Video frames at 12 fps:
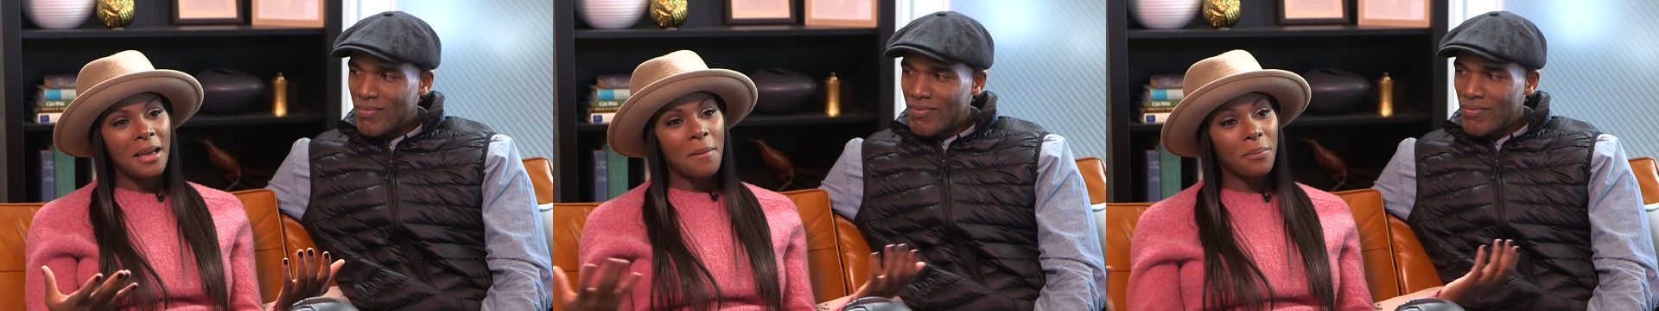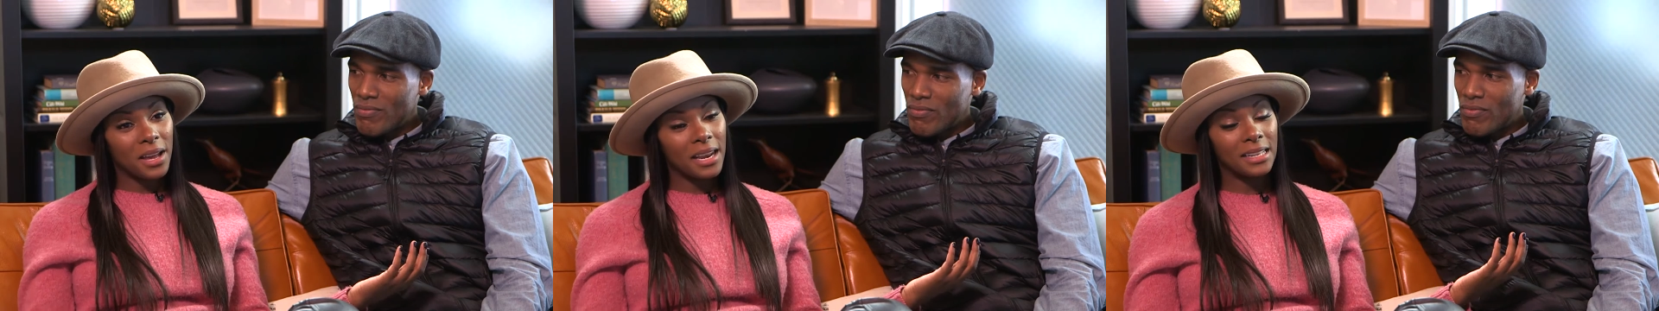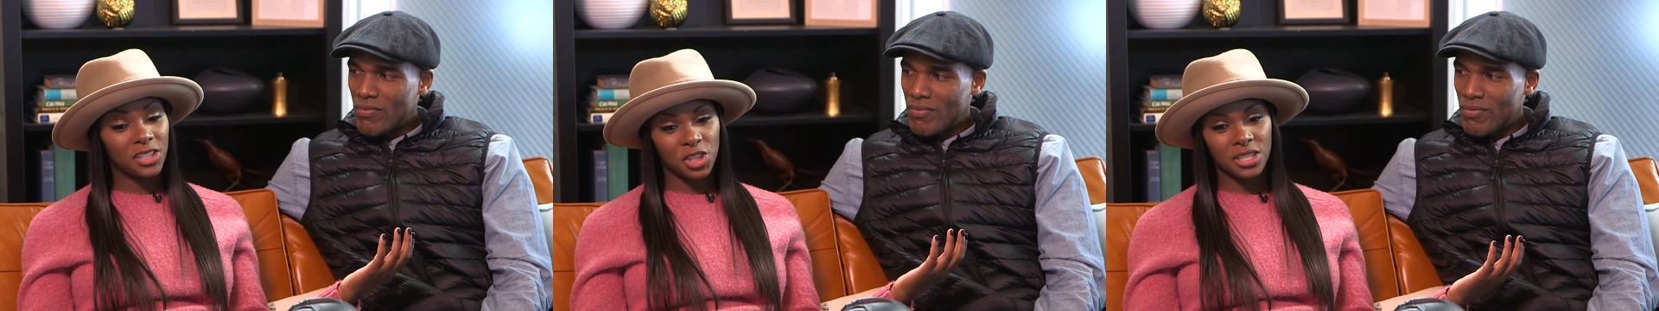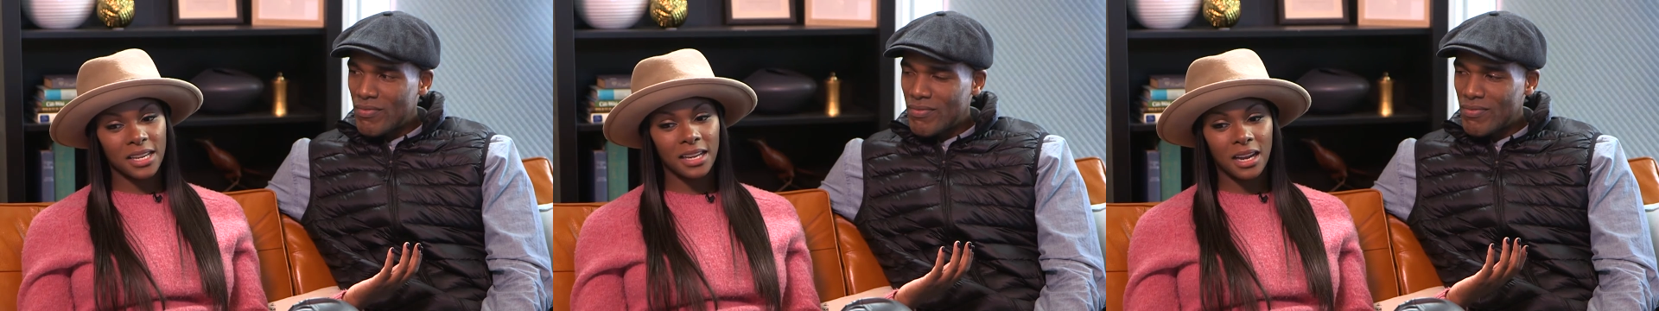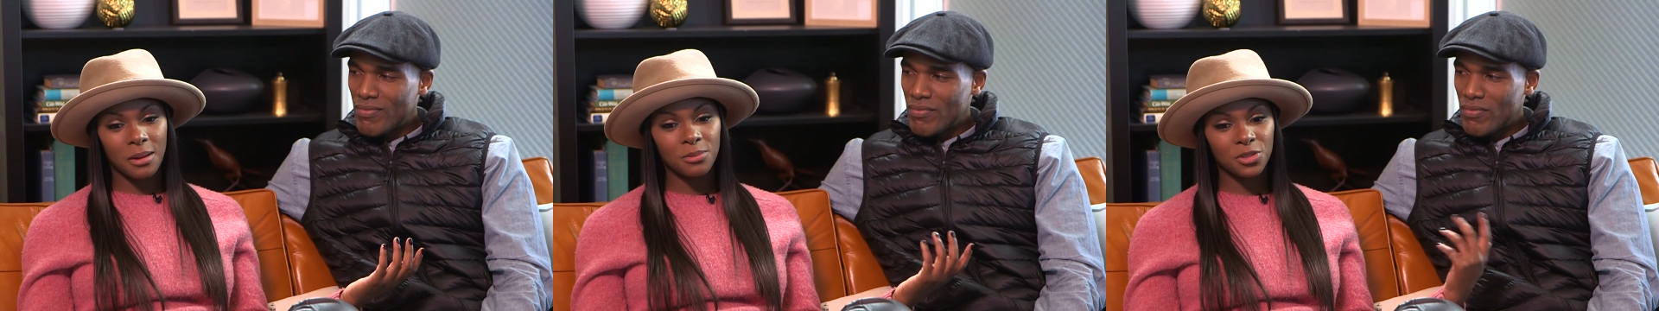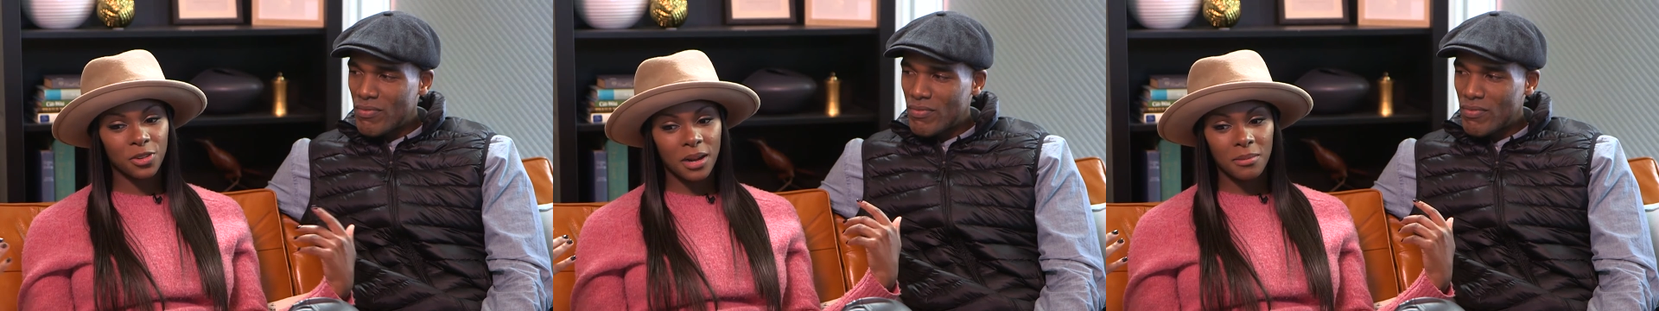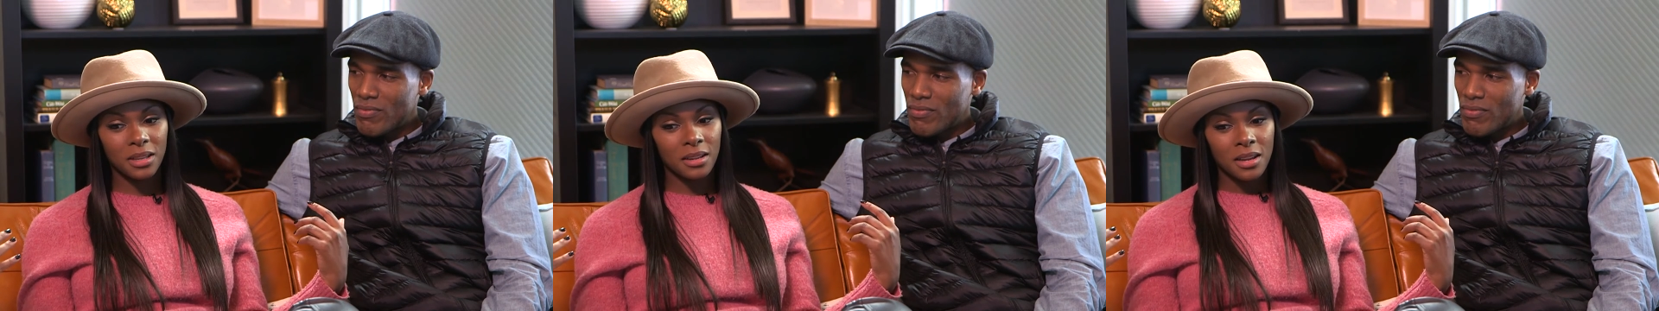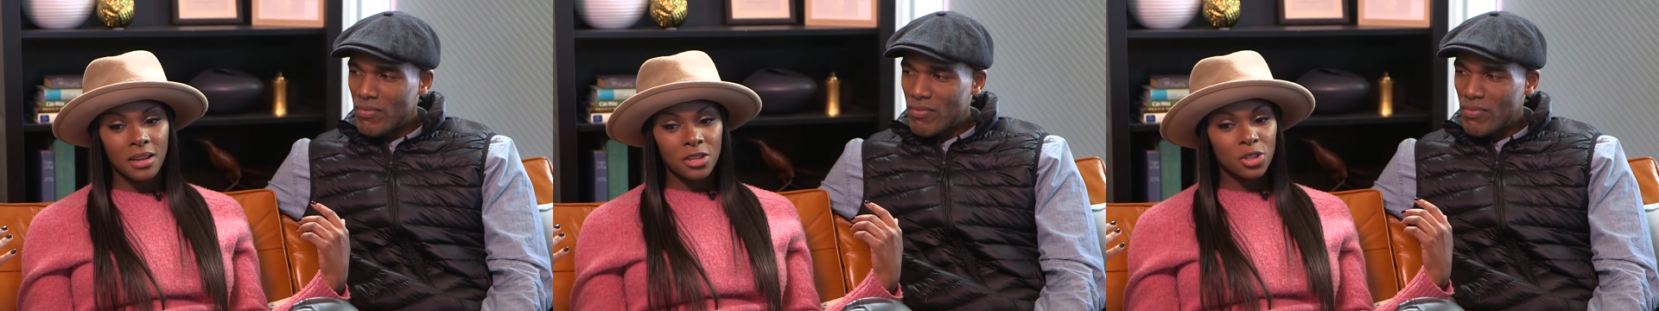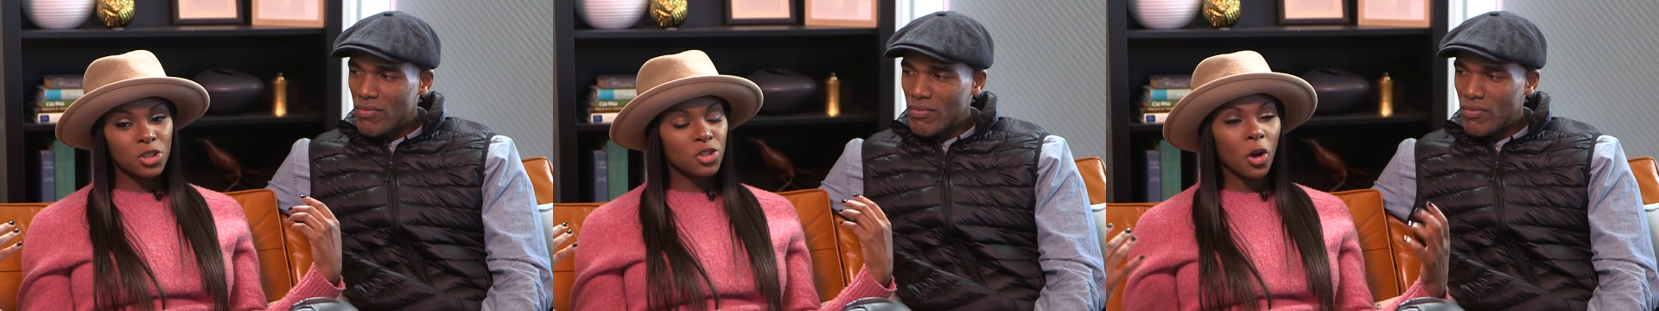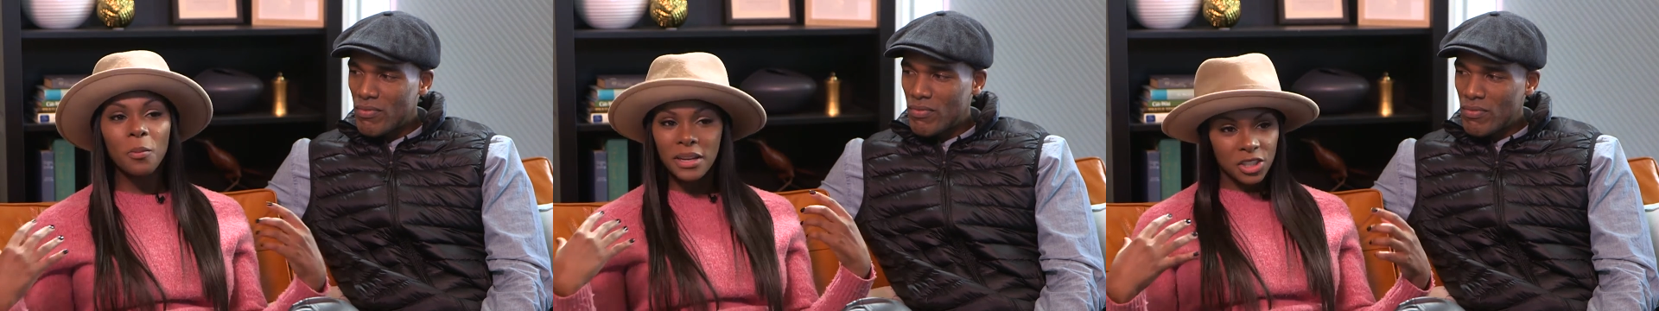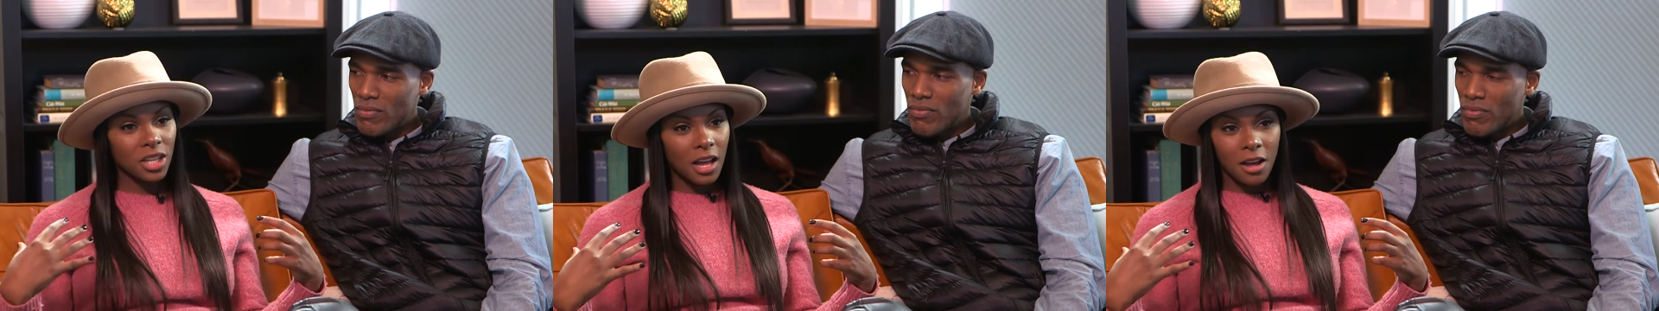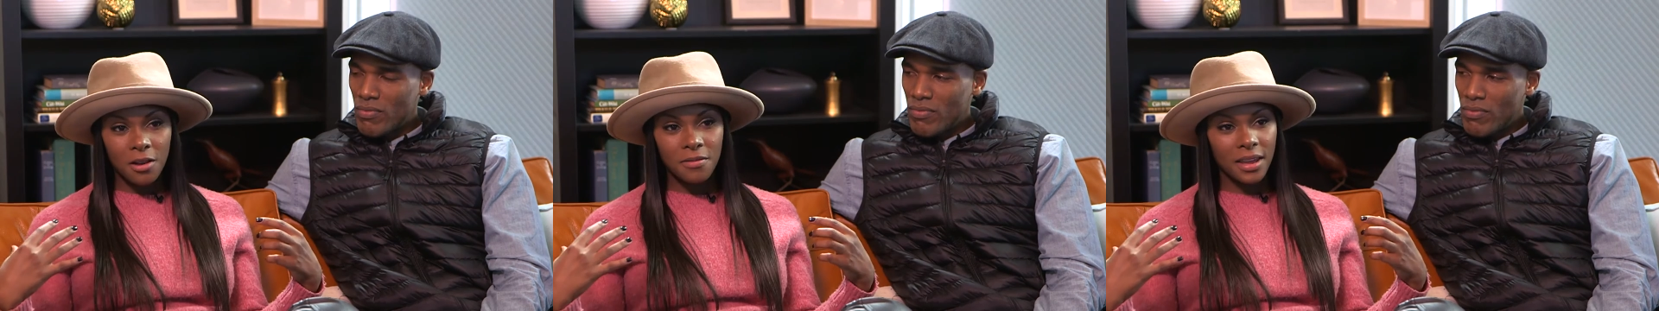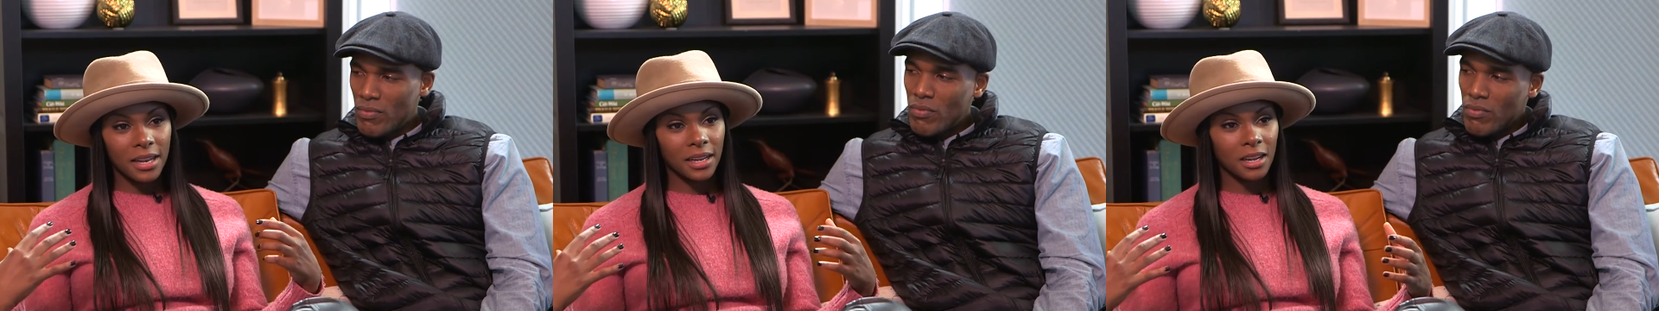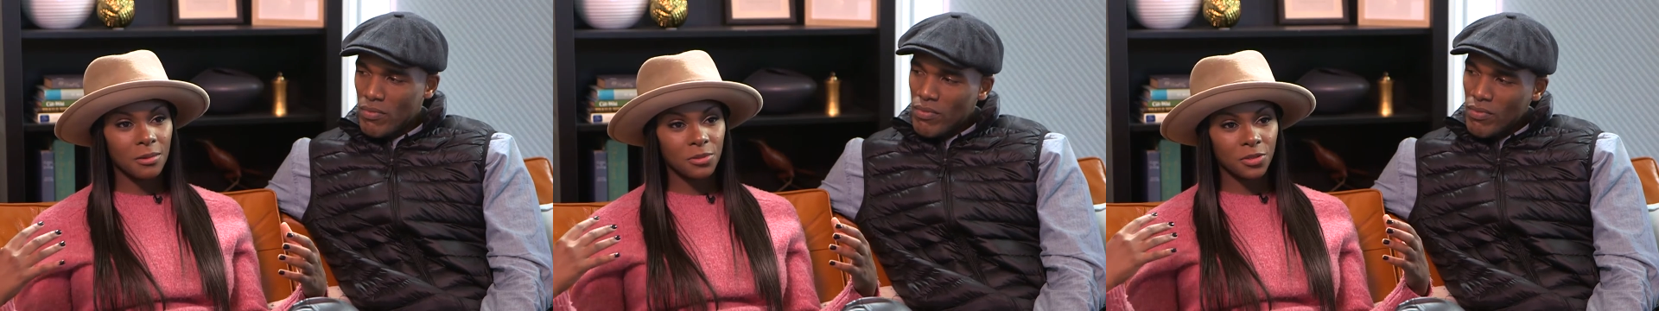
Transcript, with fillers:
Speaker 1: but it's just it comes from so much love and it comes